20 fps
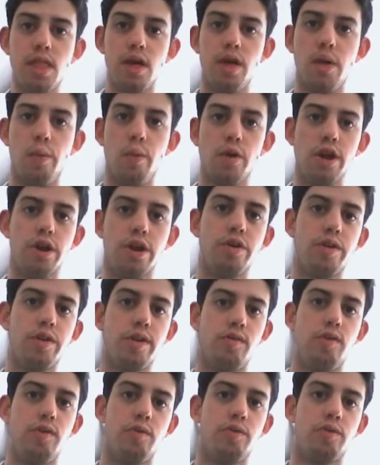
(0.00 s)
What you do
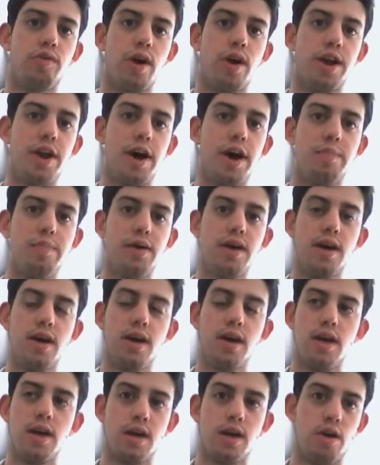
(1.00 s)
is you sign up,
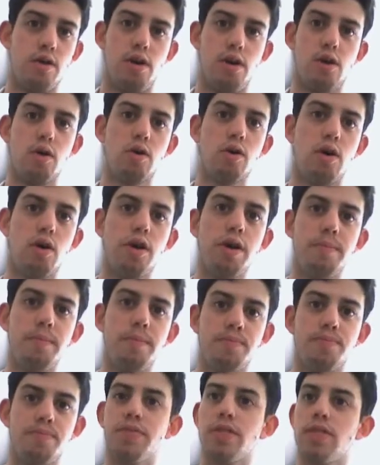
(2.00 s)
you log on,
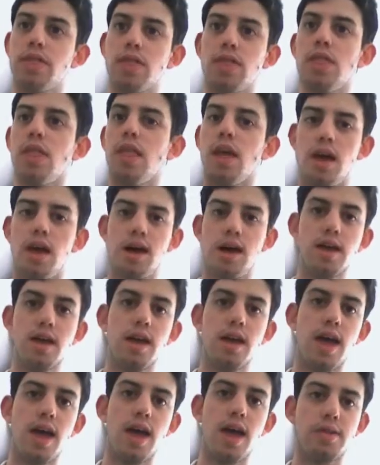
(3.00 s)
click a
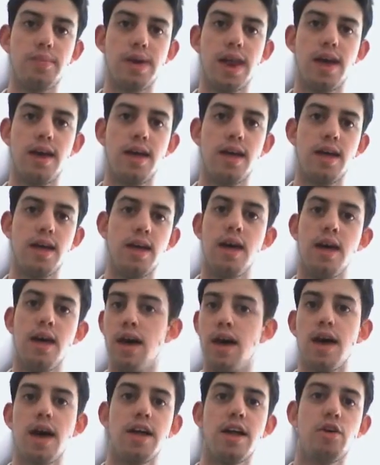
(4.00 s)
game to play,
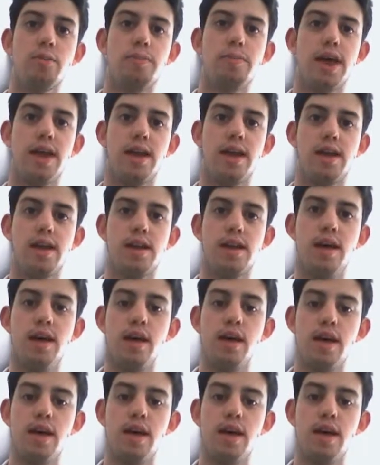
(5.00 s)
and you're playing it.